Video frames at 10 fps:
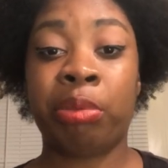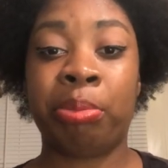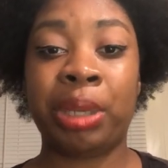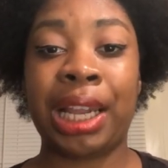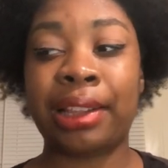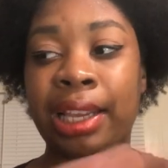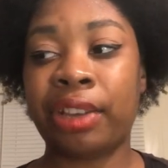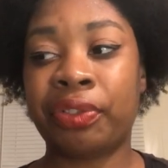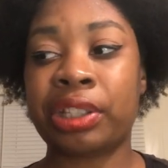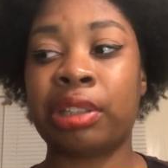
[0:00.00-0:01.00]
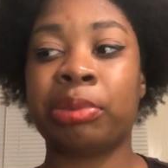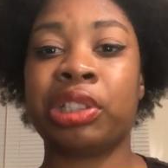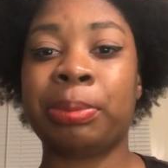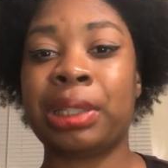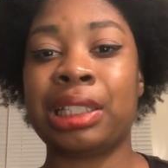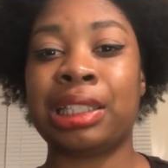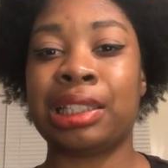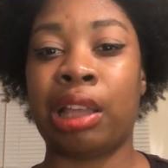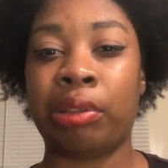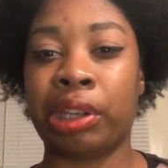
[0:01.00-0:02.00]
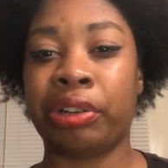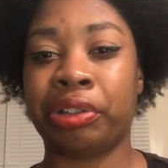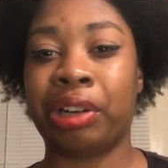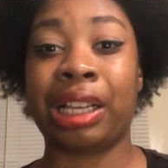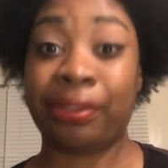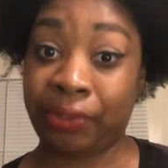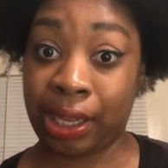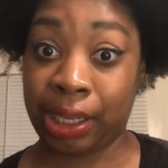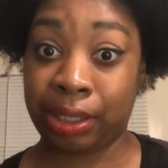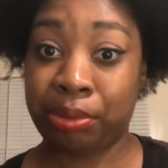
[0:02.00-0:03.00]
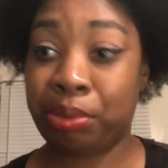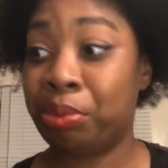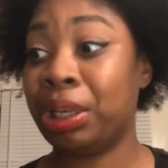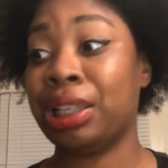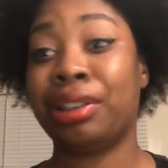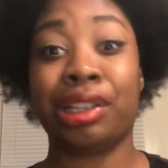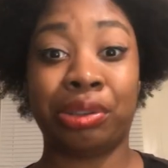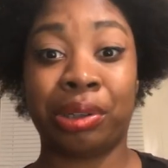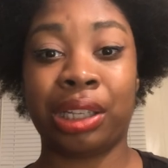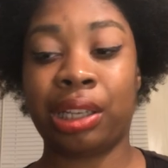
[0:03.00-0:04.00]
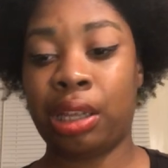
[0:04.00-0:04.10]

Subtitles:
but I like it for the summer just because it's the only undertone I can find when I get that dark.